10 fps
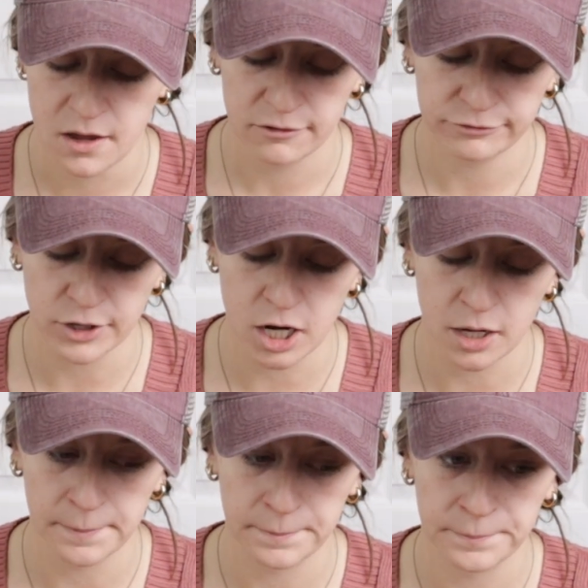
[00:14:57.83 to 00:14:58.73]

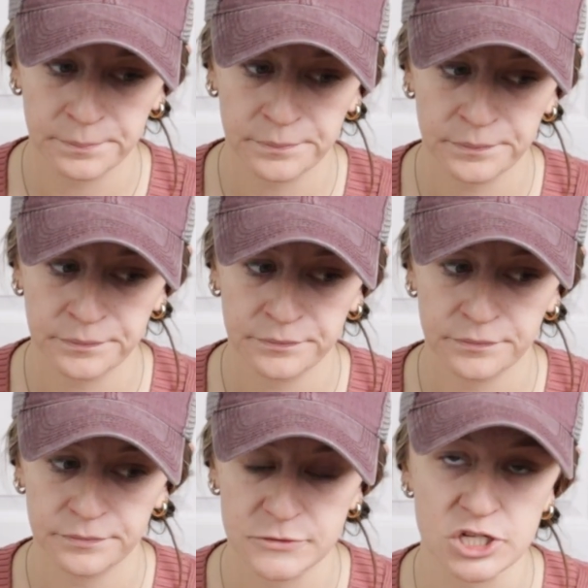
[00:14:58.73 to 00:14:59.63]
from
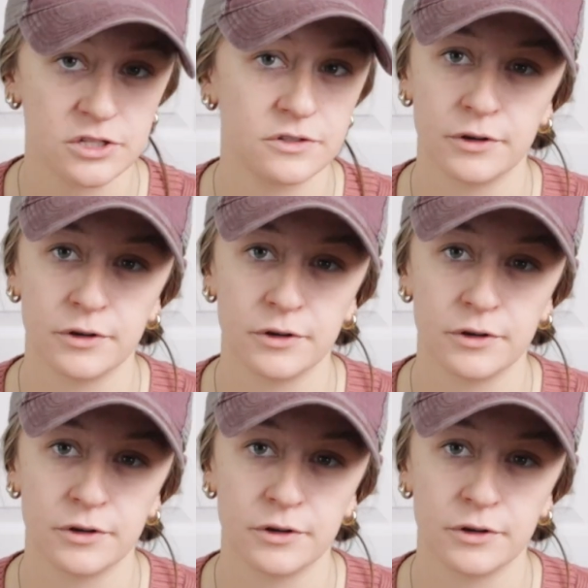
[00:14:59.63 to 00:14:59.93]
just